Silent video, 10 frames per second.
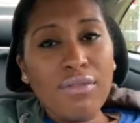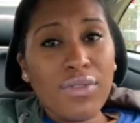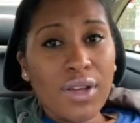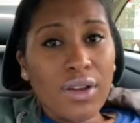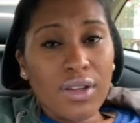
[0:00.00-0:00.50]

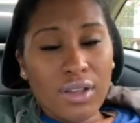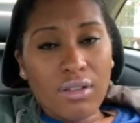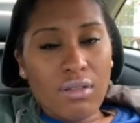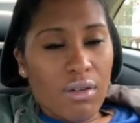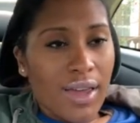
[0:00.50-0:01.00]
fear
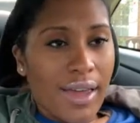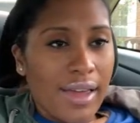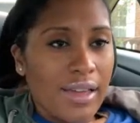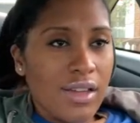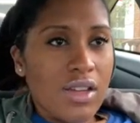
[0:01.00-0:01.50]
you,
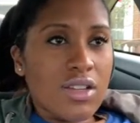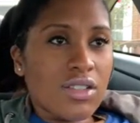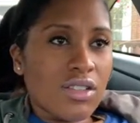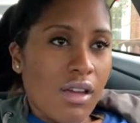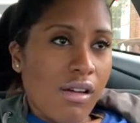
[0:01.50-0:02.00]
okay?
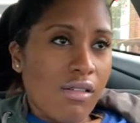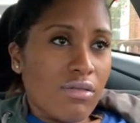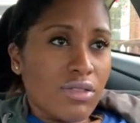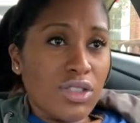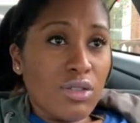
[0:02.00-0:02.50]
So
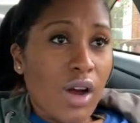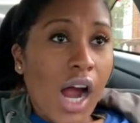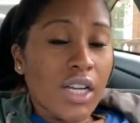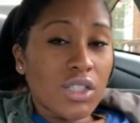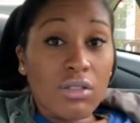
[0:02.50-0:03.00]
you are
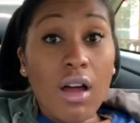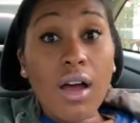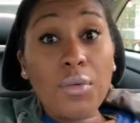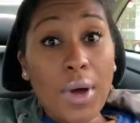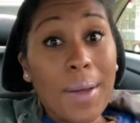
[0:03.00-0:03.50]
a
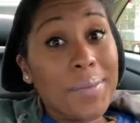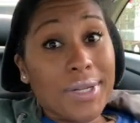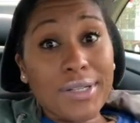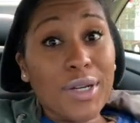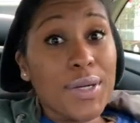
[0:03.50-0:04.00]
strong
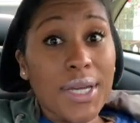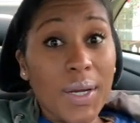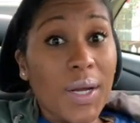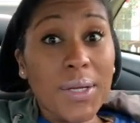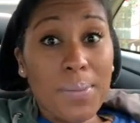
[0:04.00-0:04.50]
woman. You're
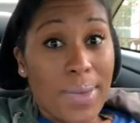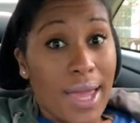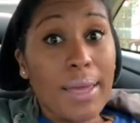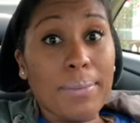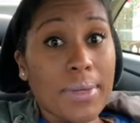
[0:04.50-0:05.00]
carrying a
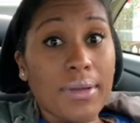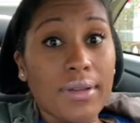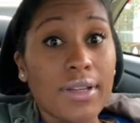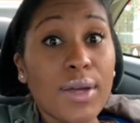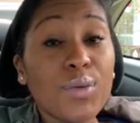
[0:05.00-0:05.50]
baby.
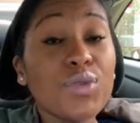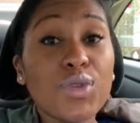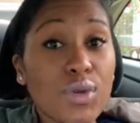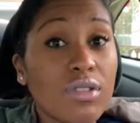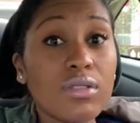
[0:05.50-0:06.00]

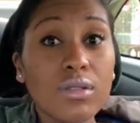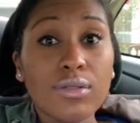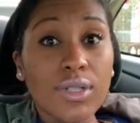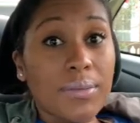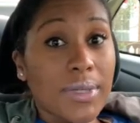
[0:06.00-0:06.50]
You can do
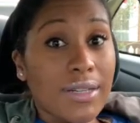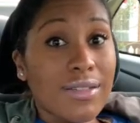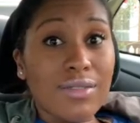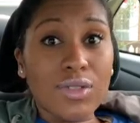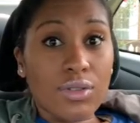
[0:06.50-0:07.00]
3 minutes
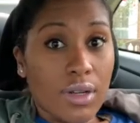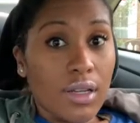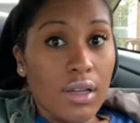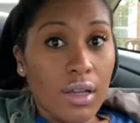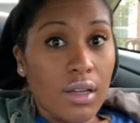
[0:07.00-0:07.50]
of
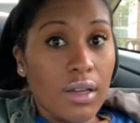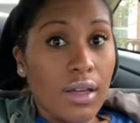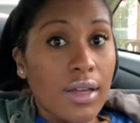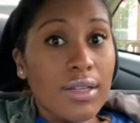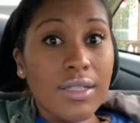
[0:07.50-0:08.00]
drinking
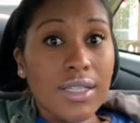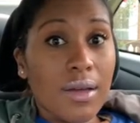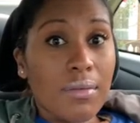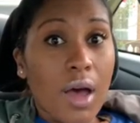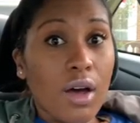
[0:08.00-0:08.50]

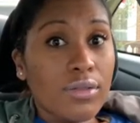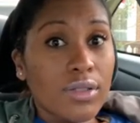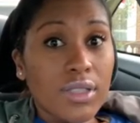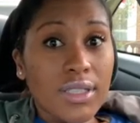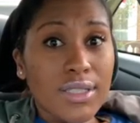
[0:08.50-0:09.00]
some
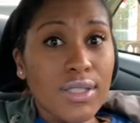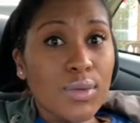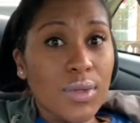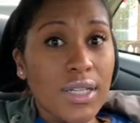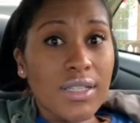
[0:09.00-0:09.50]
overly
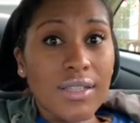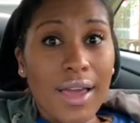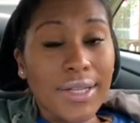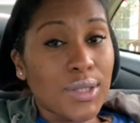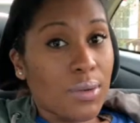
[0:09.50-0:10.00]
sweet
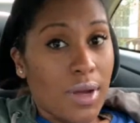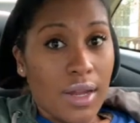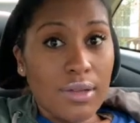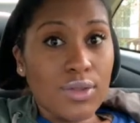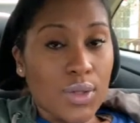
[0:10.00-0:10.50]

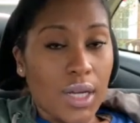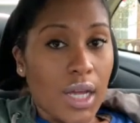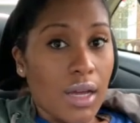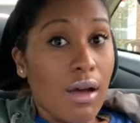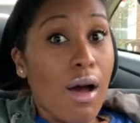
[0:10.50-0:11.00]
saturated drink,
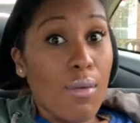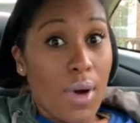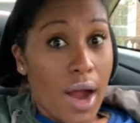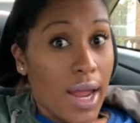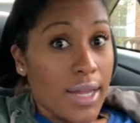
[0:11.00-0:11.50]
all
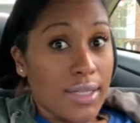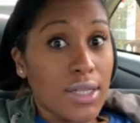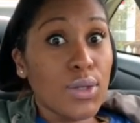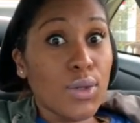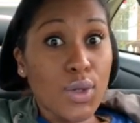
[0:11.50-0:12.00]
right?
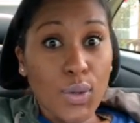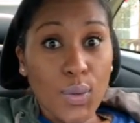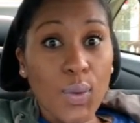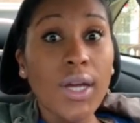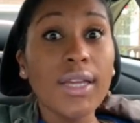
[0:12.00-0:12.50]

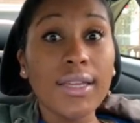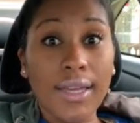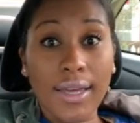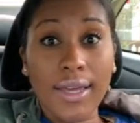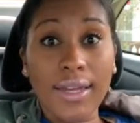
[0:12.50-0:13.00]
You
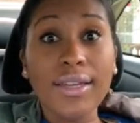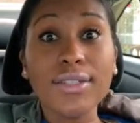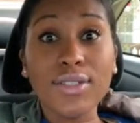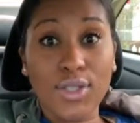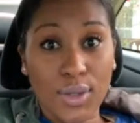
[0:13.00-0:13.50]
can
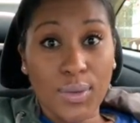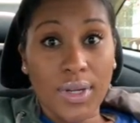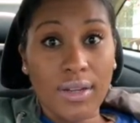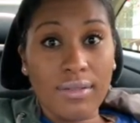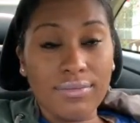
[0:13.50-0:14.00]
do it.